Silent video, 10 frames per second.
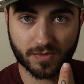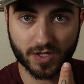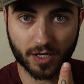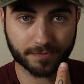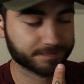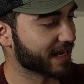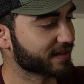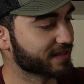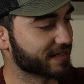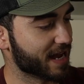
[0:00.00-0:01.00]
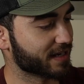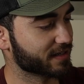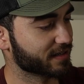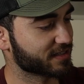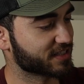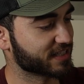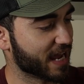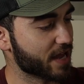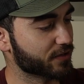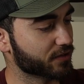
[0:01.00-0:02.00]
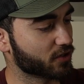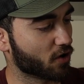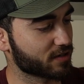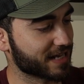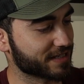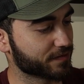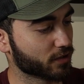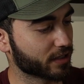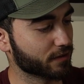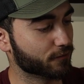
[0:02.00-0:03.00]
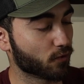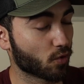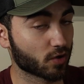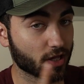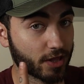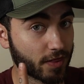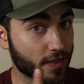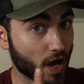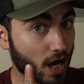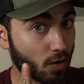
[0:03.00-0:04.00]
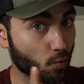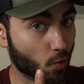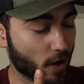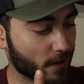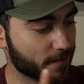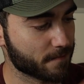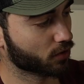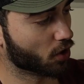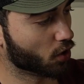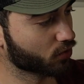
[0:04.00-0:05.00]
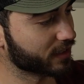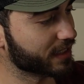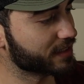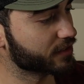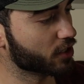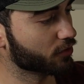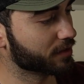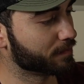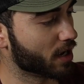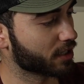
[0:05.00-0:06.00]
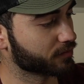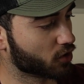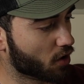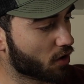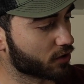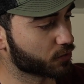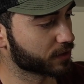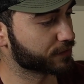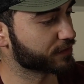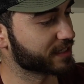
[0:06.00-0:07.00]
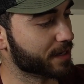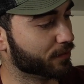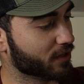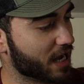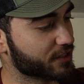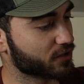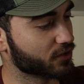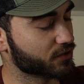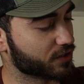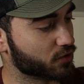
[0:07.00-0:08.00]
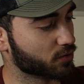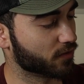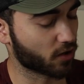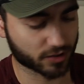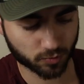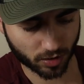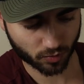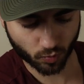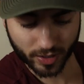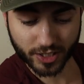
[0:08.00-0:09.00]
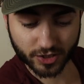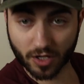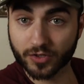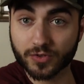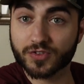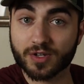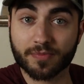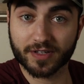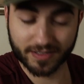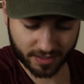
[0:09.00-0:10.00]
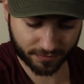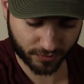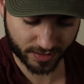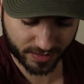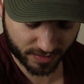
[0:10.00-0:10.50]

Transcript: Done. Take the deck, scan through the cards as if looking for the one. You'll only need to note the bottom card, which for example, I shall use the 2 of hearts. Well, we shall use something different.